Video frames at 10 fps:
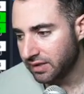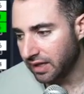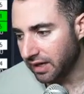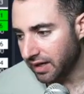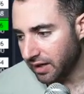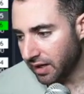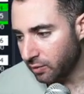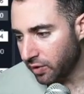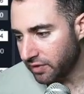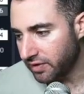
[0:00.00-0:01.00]
I'd
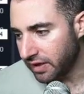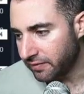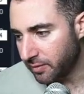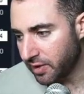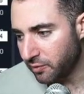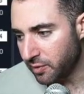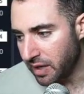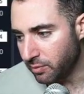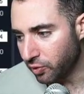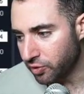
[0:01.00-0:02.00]
want to see, if I'm going to
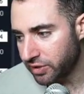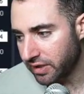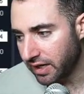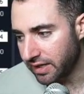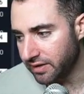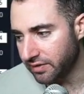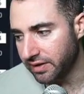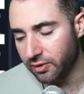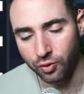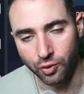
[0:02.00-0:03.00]
remain bullish on it, I need to
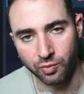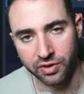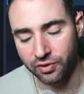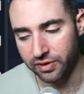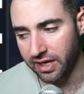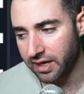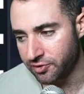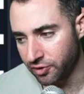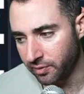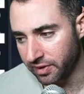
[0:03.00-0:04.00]
see it hold 138. I
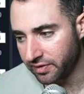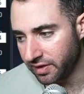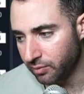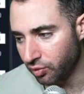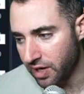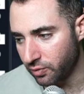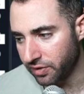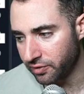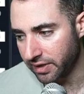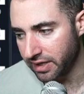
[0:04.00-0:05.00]
do not want to see it break
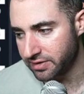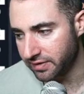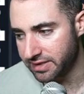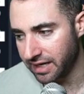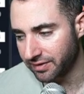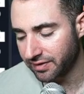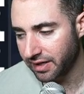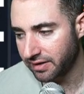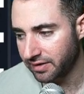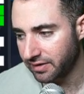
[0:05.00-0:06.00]
138 to the
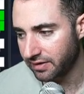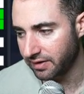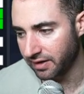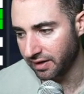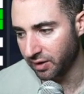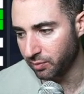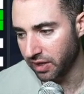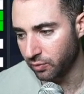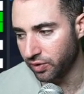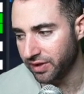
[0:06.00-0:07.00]
downside.
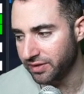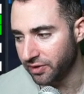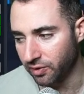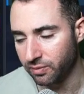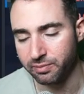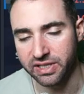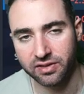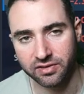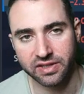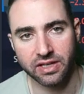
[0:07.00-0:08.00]
But I would, you know,
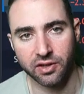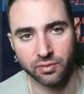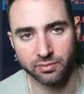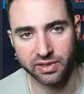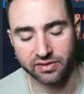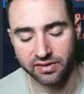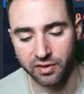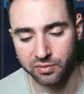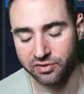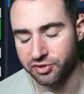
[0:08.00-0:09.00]
because the other
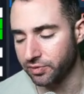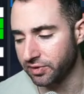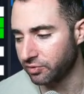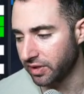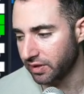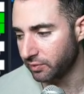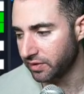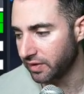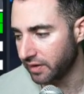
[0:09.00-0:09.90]
ones are showing strength, I would say